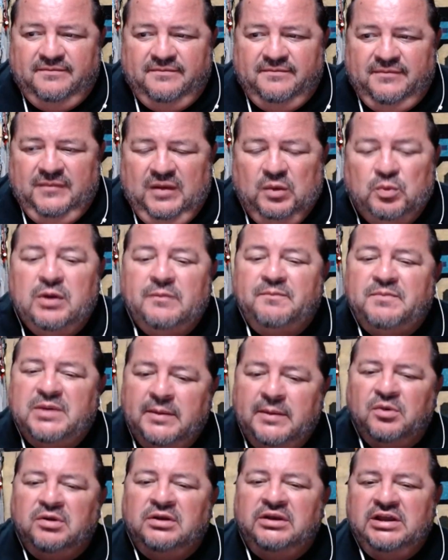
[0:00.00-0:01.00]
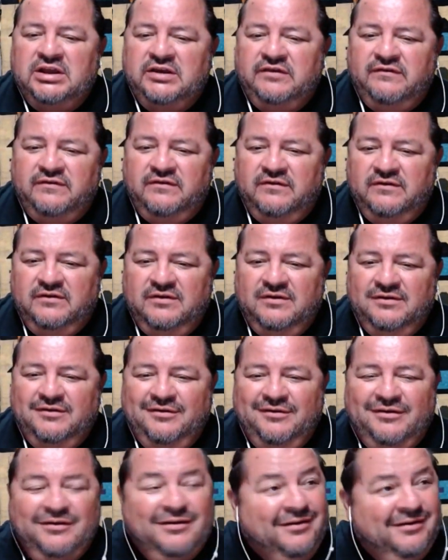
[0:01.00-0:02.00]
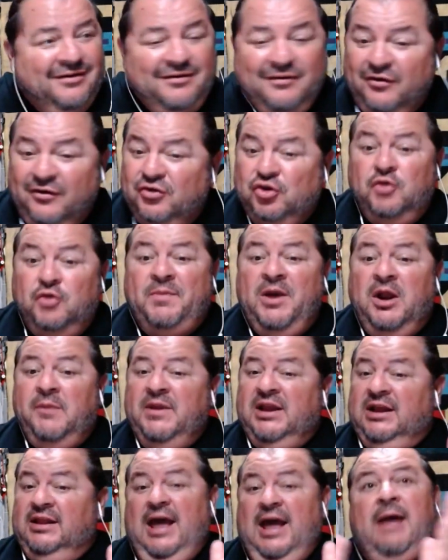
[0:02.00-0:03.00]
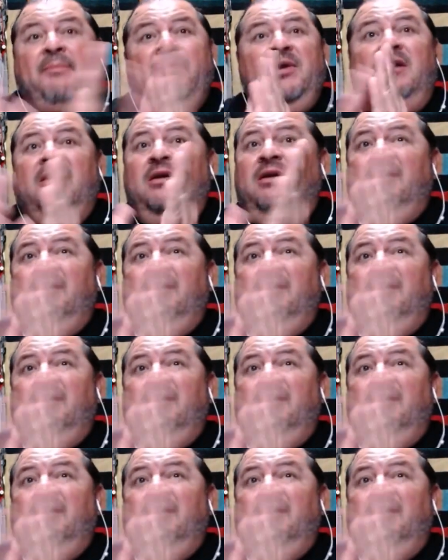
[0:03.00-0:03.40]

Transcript: When people leave, you better be clapping.